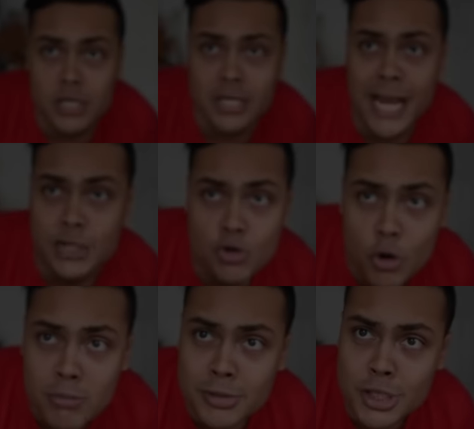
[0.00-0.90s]
to the next
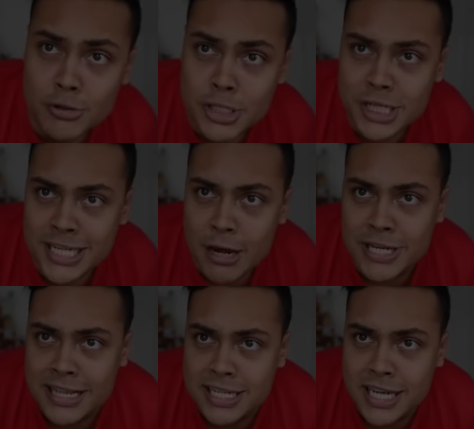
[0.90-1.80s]
room, she'll just now
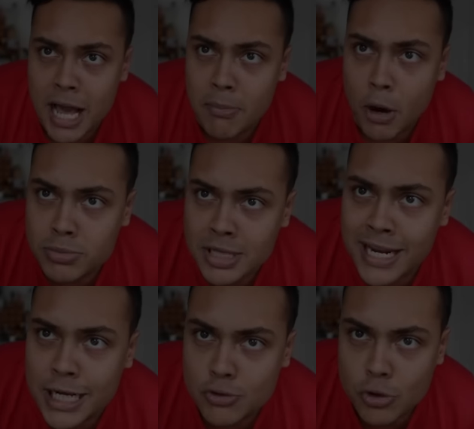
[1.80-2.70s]
take this light bulb to the
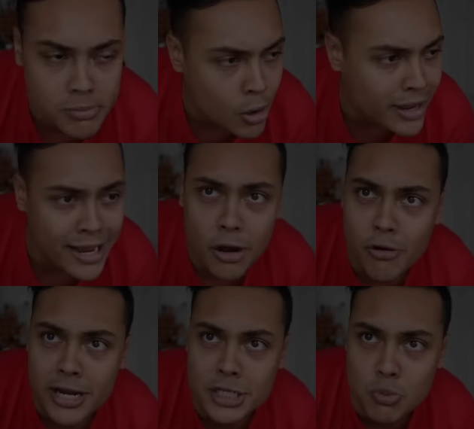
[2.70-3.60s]
next room, okay? All
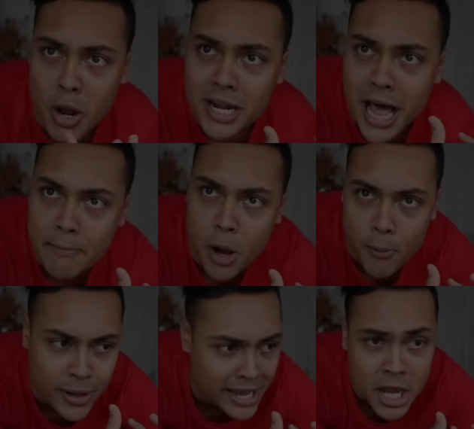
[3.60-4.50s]
right, just one light bulb,
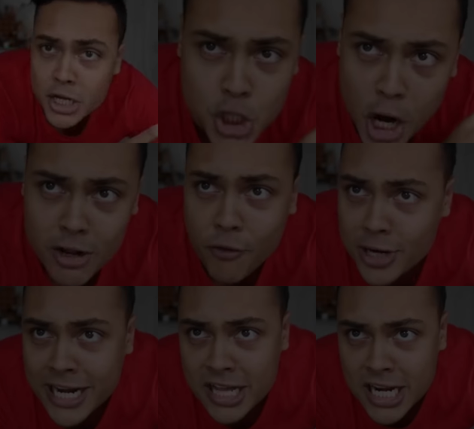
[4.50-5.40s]
okay? She can't afford
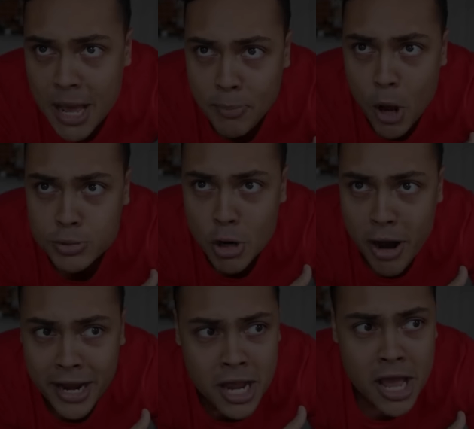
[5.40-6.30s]
any other light bulbs, all
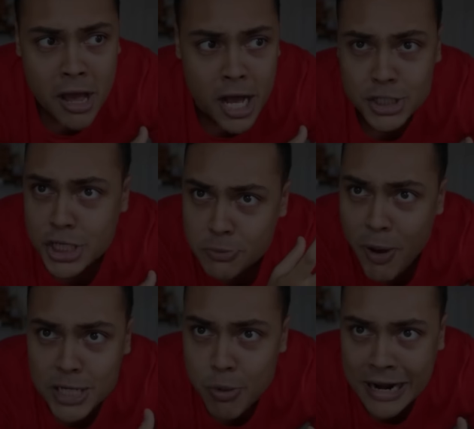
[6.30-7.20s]
right? She just
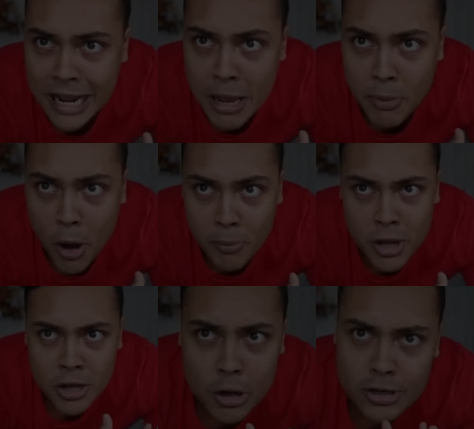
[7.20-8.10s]
buys one light bulb.
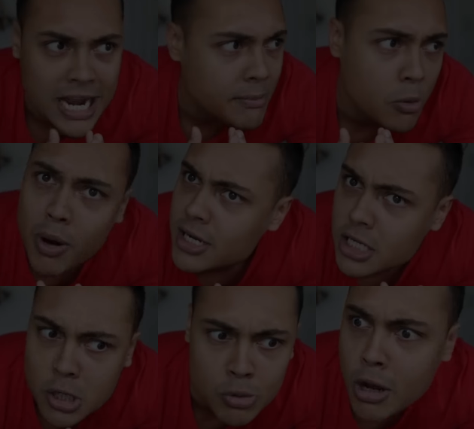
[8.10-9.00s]
God damn it, why is it
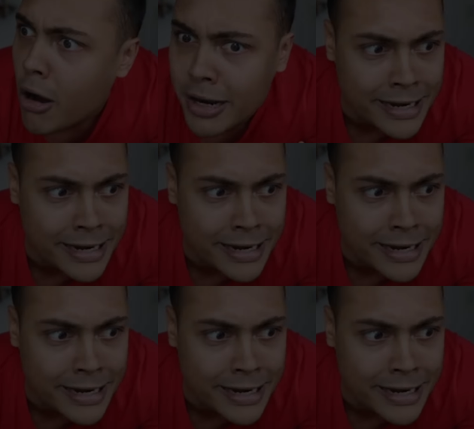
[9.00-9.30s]
so dark in